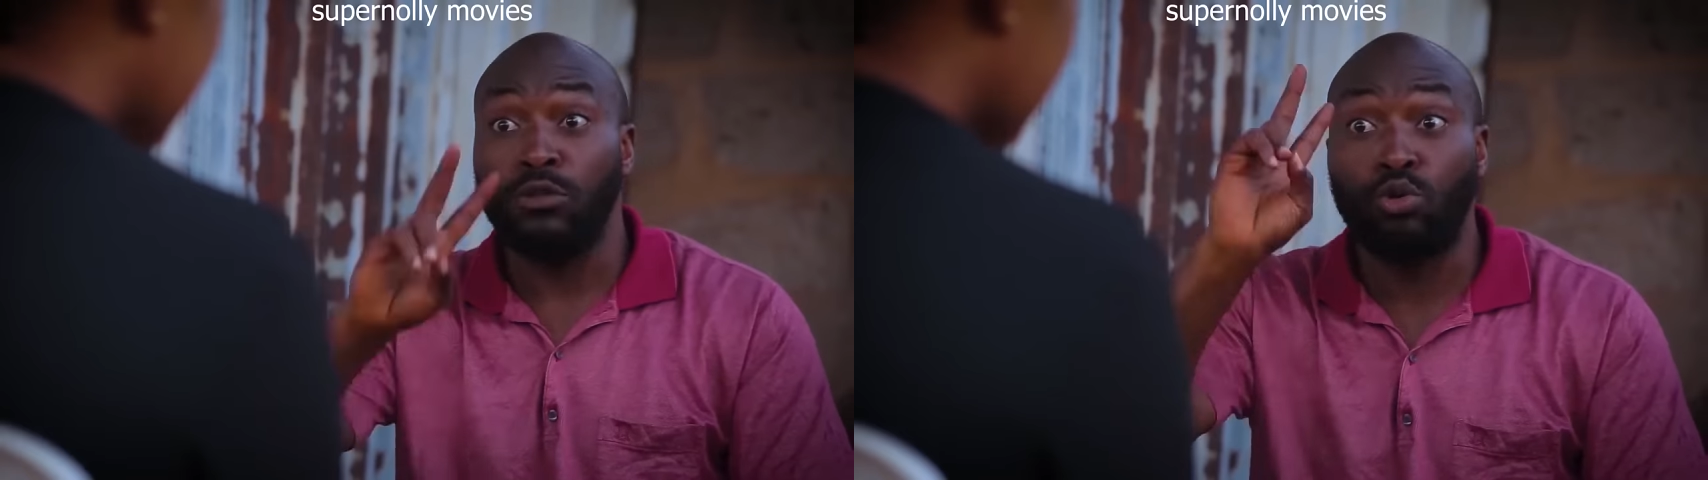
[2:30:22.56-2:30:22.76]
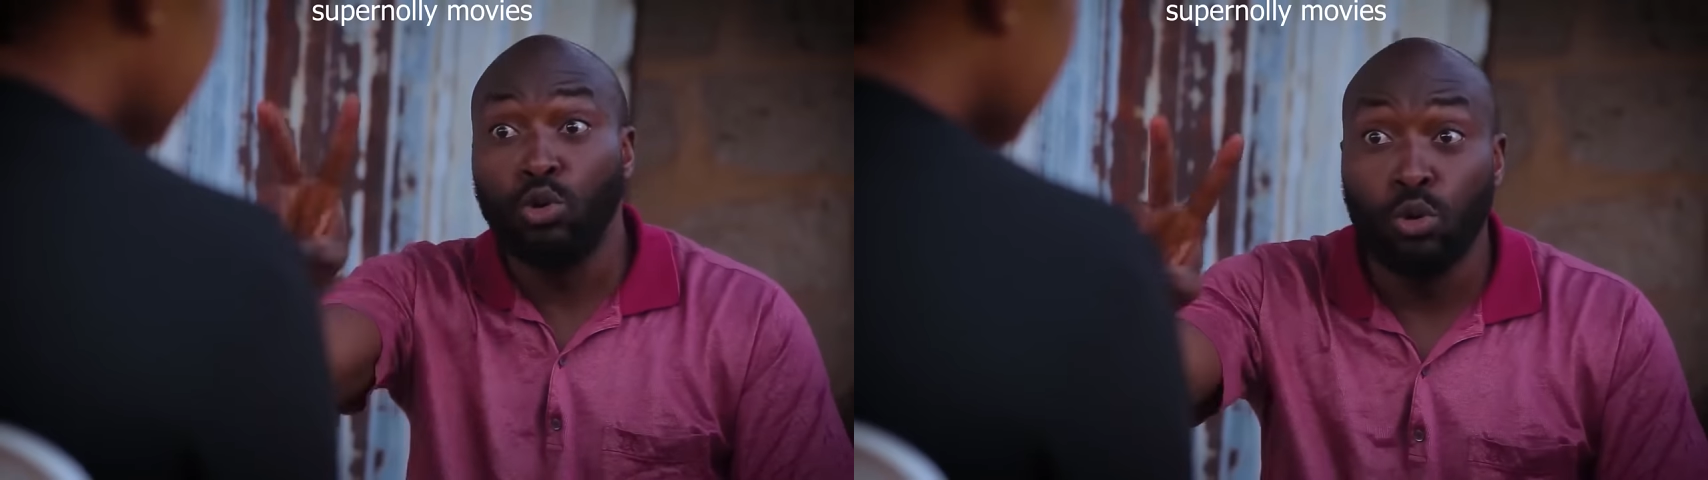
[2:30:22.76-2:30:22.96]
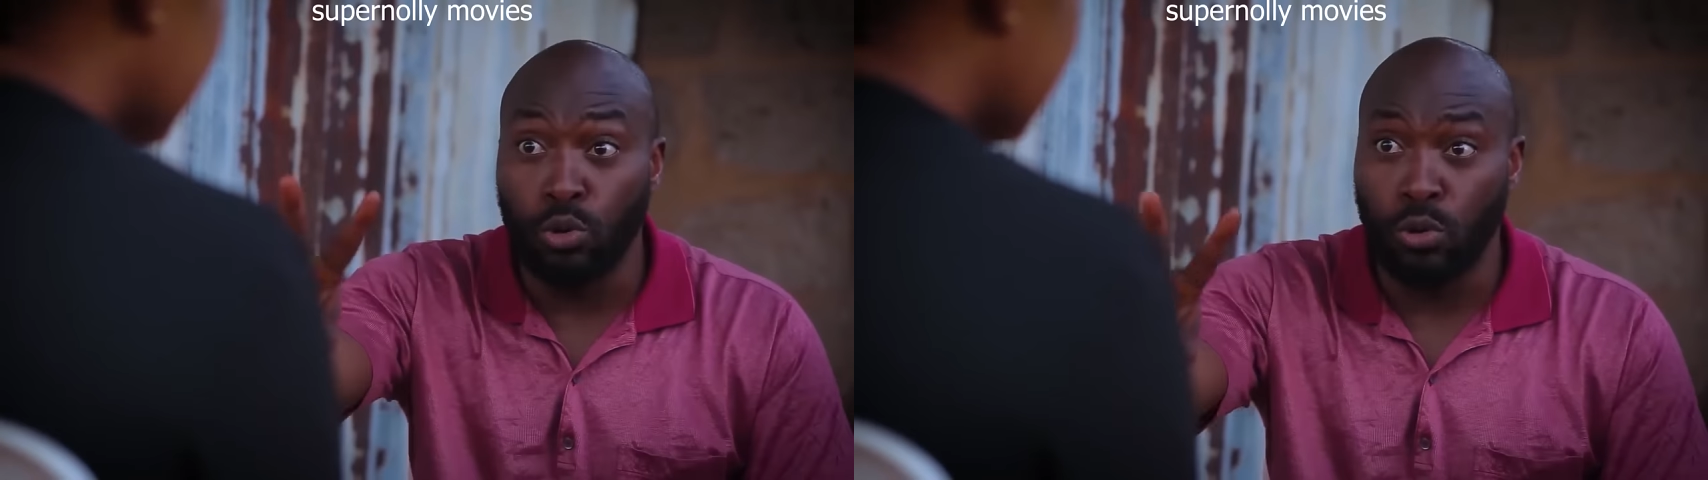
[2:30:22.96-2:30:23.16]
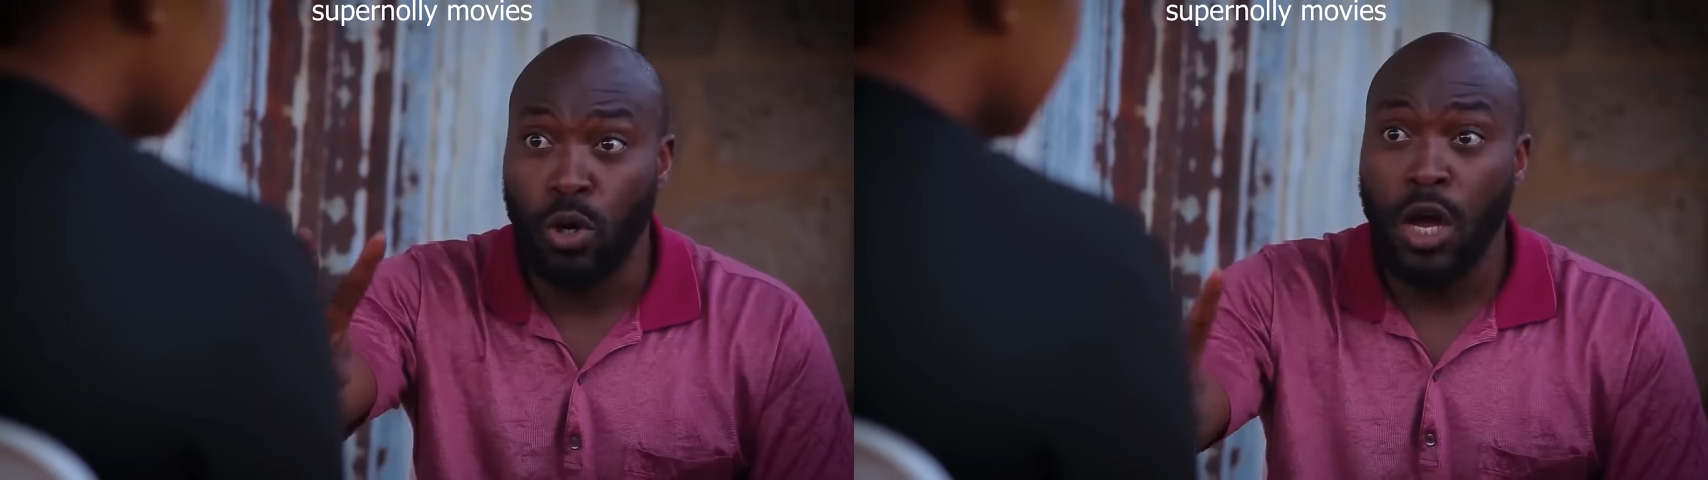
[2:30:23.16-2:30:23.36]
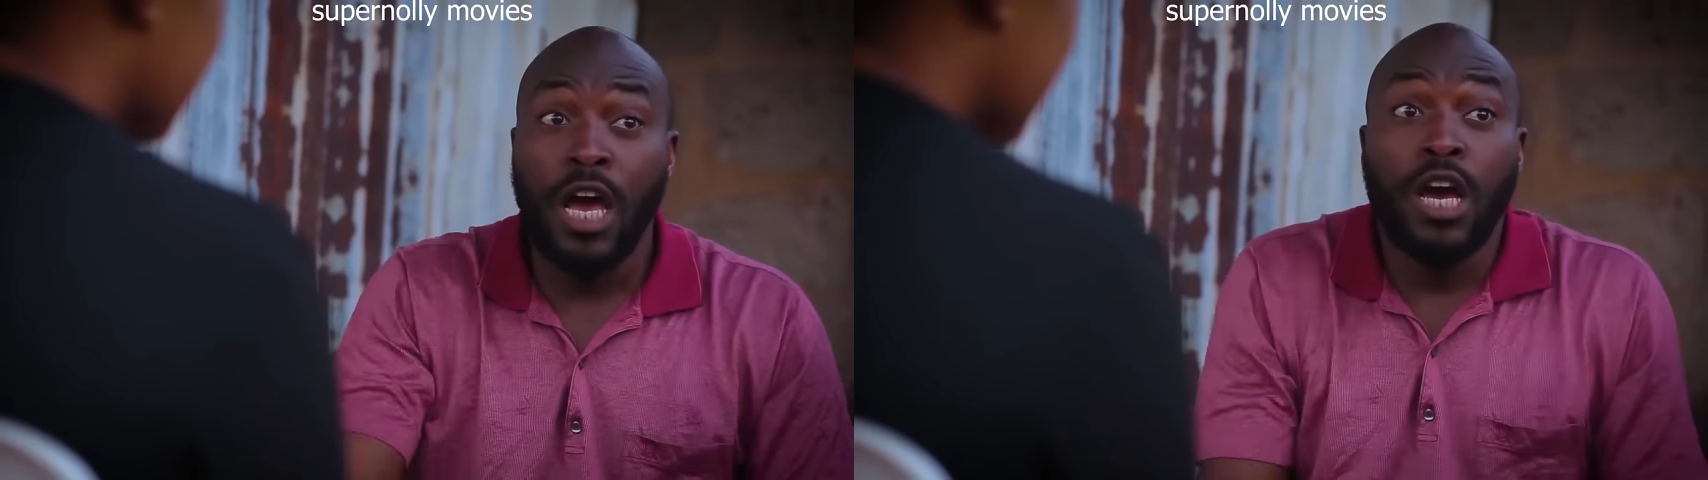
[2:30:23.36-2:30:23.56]
now. Two,
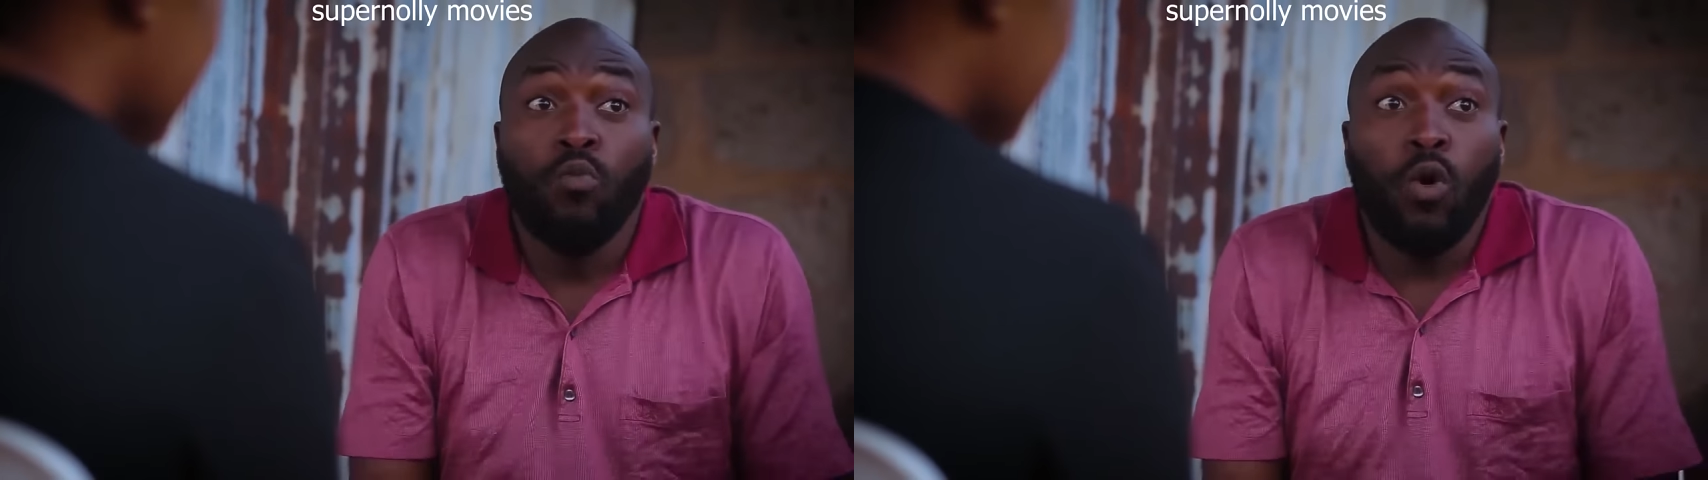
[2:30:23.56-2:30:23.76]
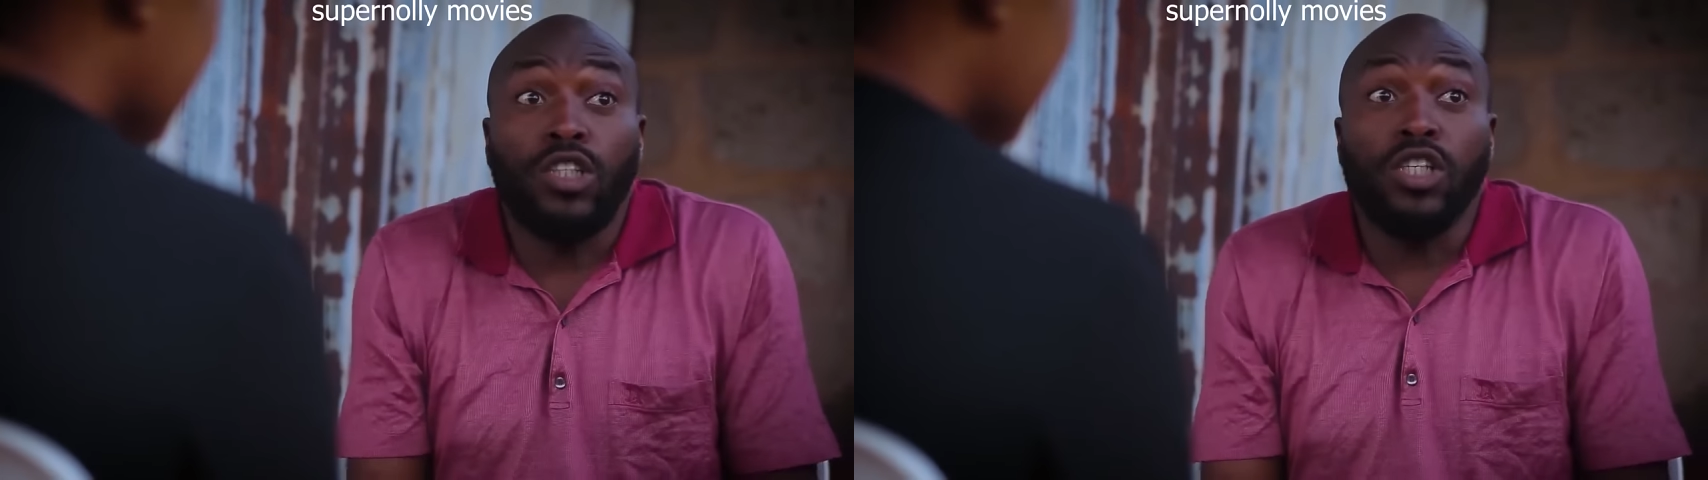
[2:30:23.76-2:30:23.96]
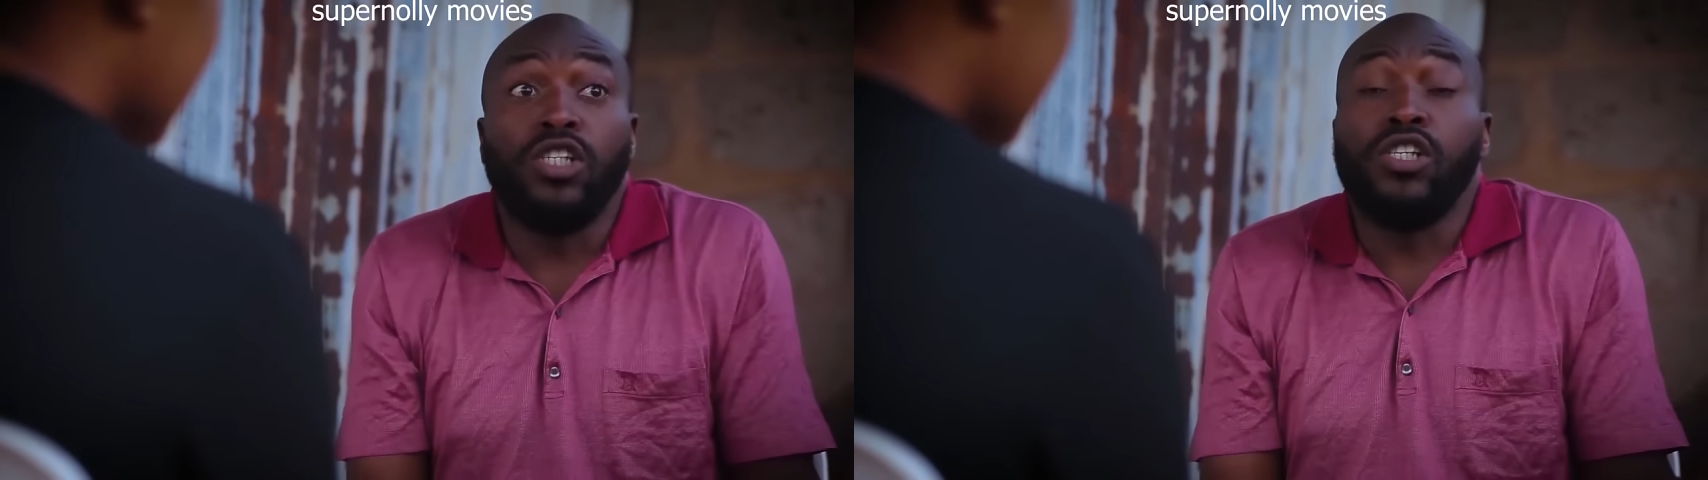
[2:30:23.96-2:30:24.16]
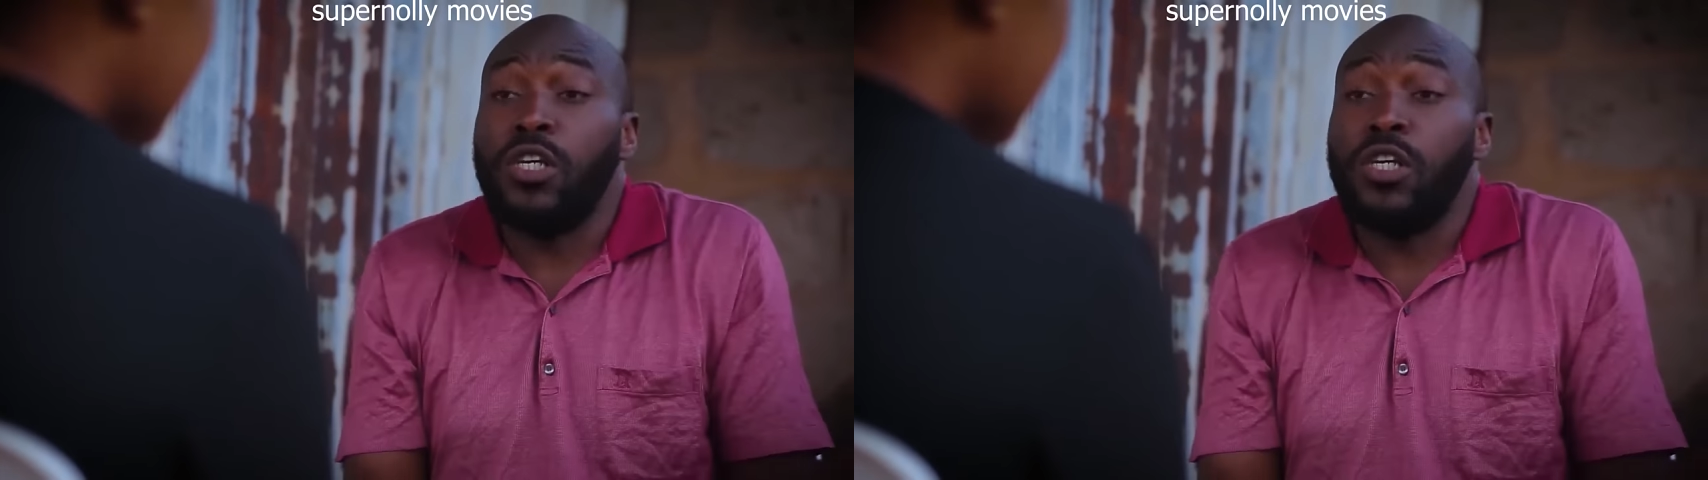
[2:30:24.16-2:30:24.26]
what is